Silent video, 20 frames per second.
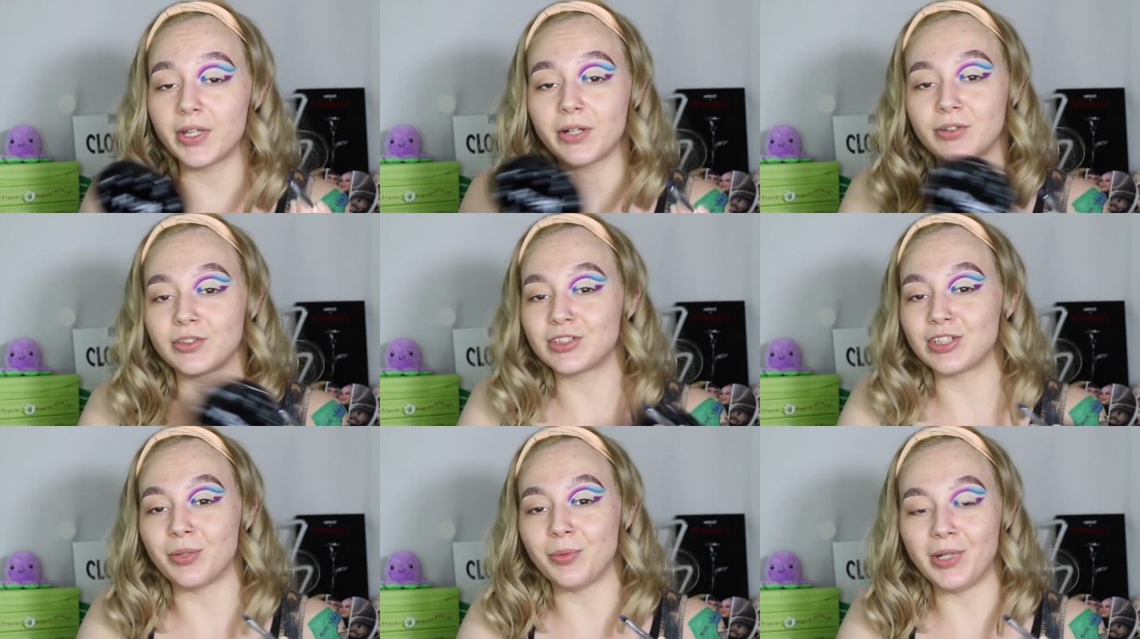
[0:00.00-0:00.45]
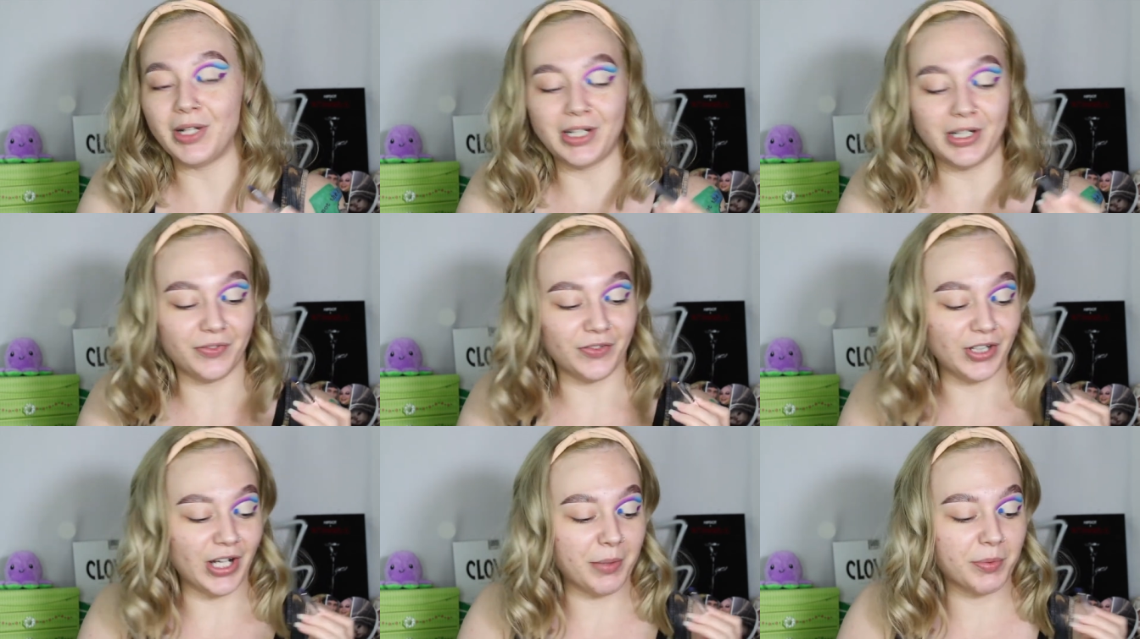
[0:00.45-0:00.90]
There were so many
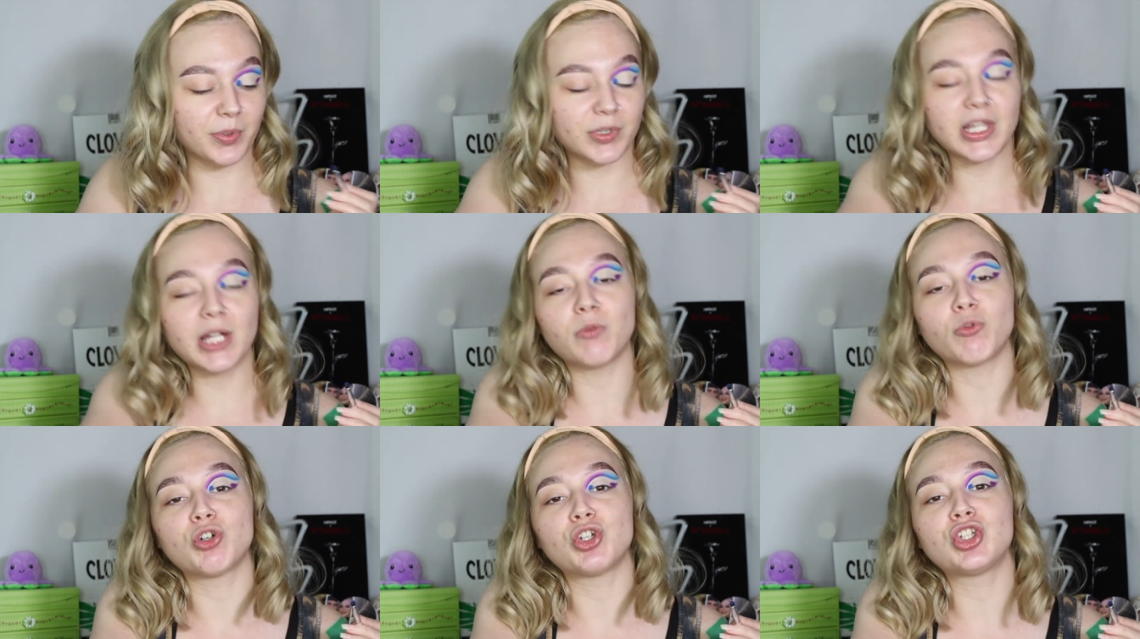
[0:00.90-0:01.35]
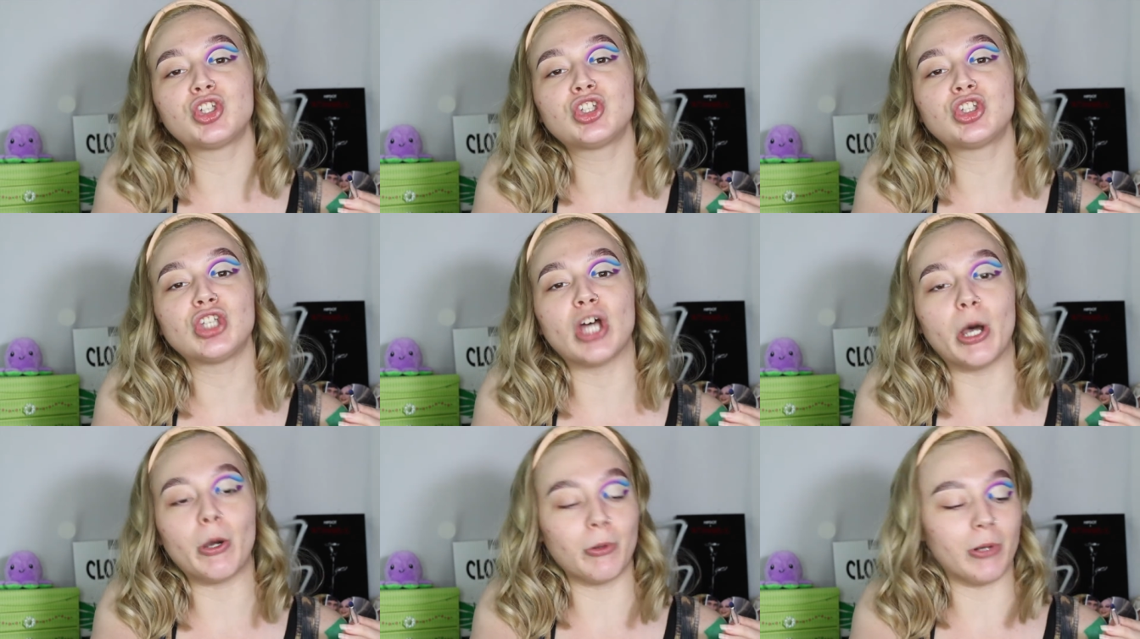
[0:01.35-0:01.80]
different names. But they were
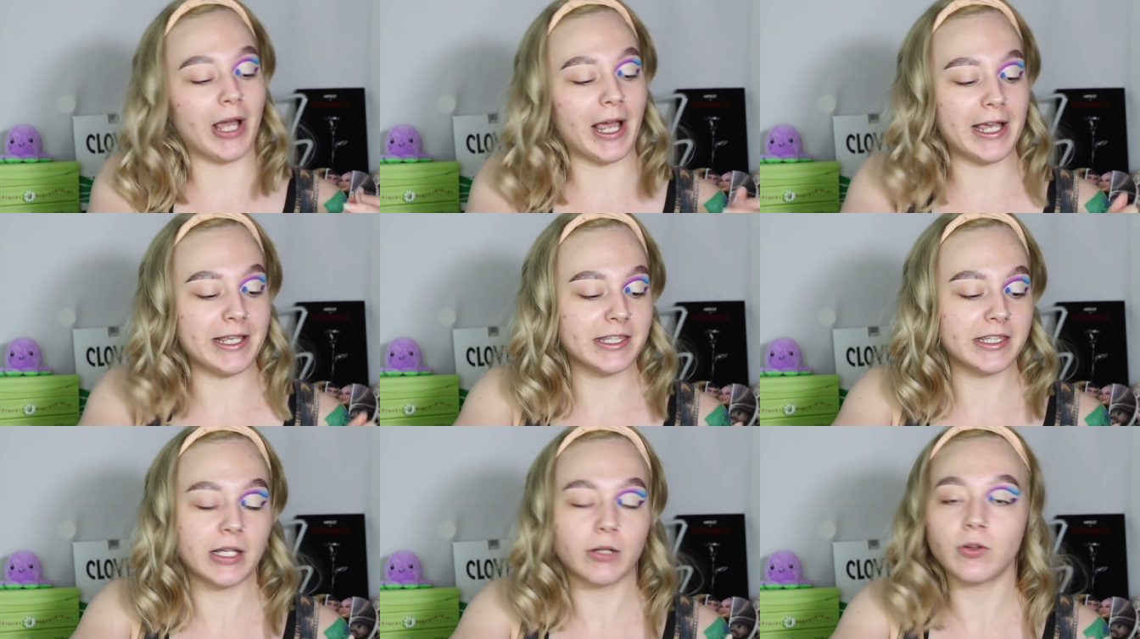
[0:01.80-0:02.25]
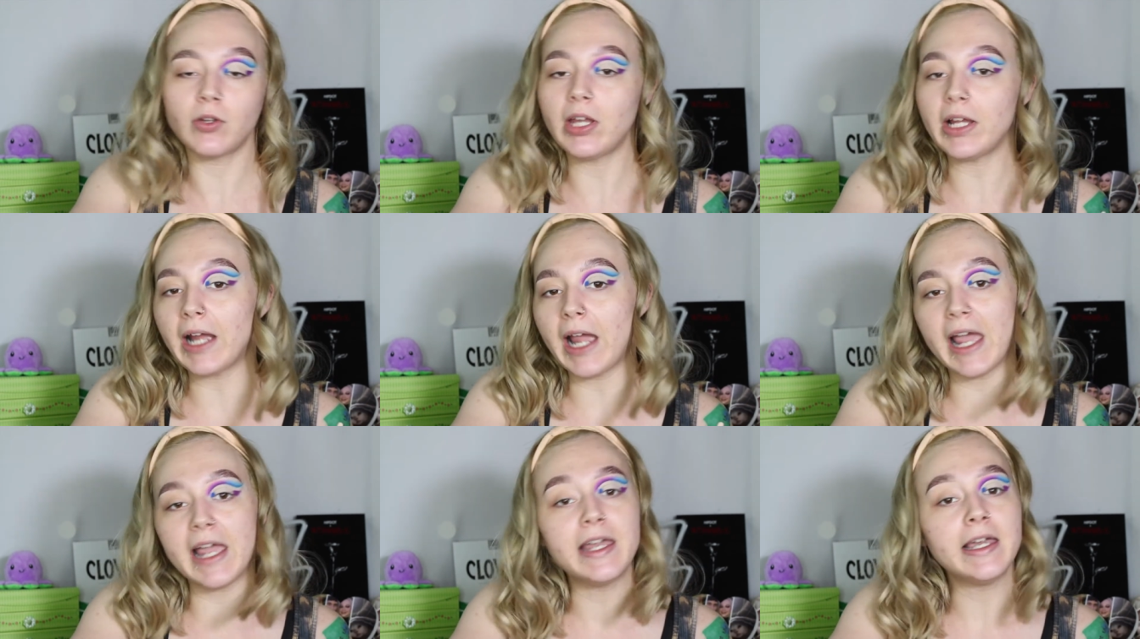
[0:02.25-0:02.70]
so nice. And they were
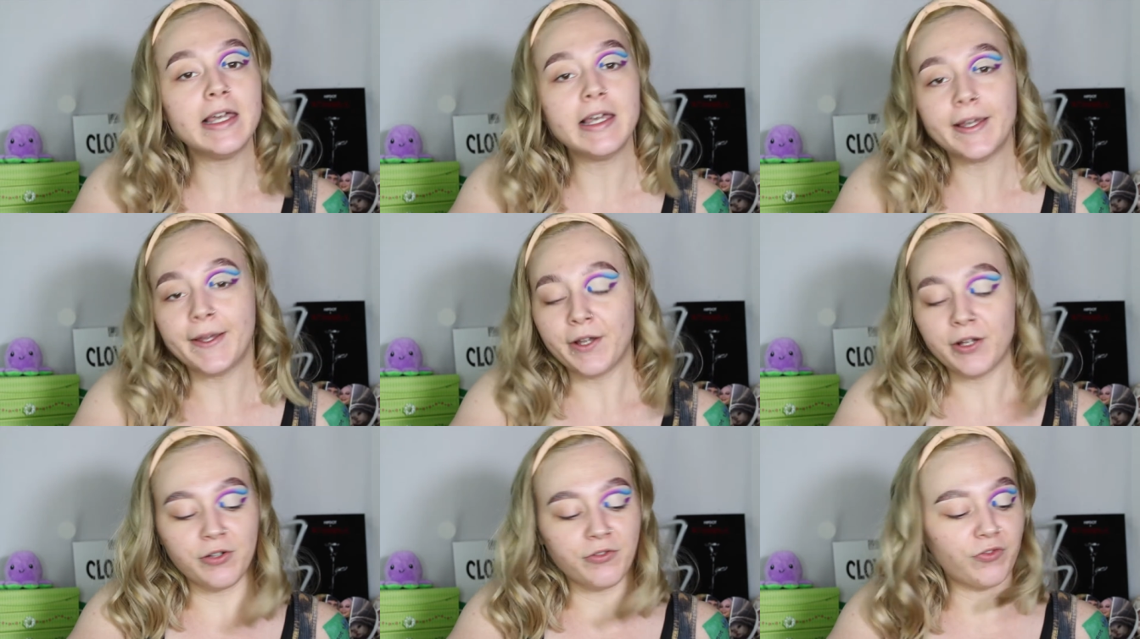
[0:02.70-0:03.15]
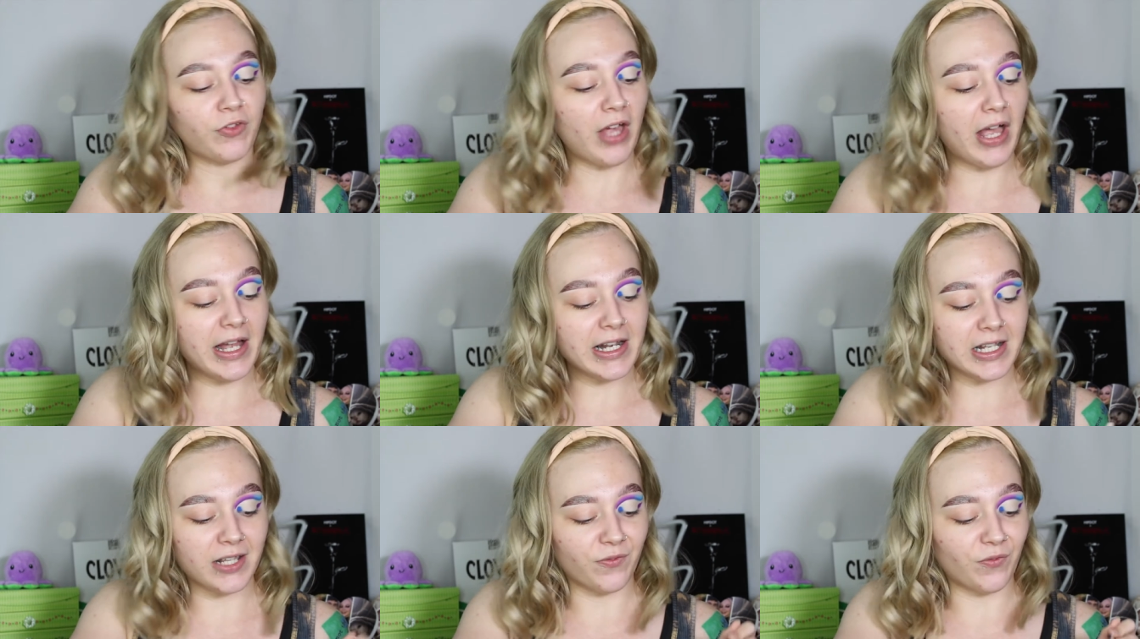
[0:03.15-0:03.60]
like, hey,
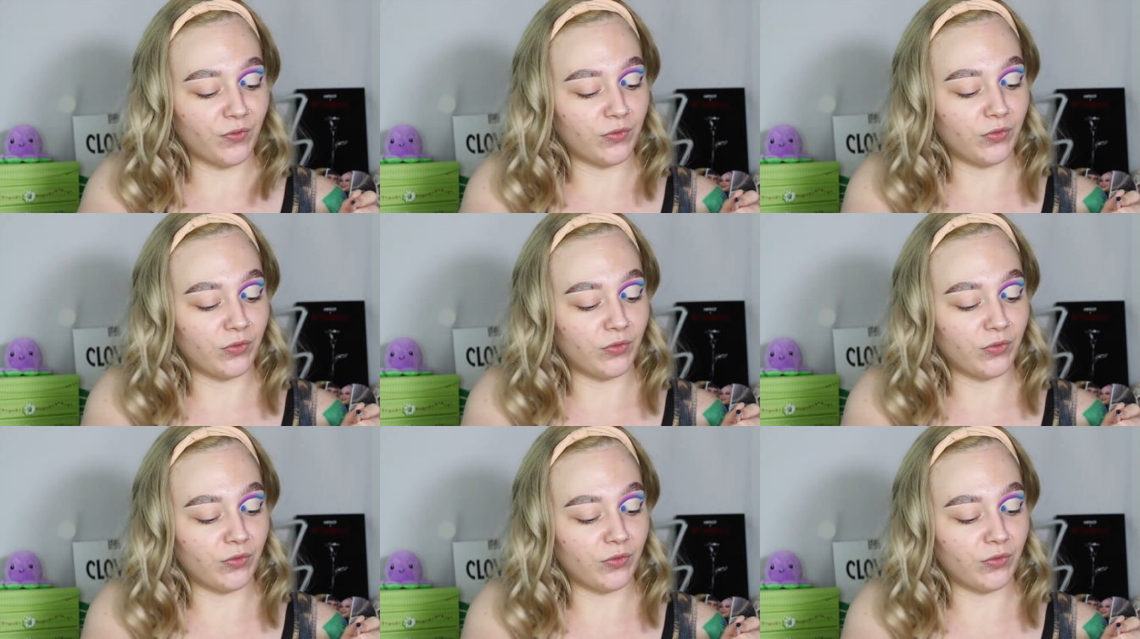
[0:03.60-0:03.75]
Flying,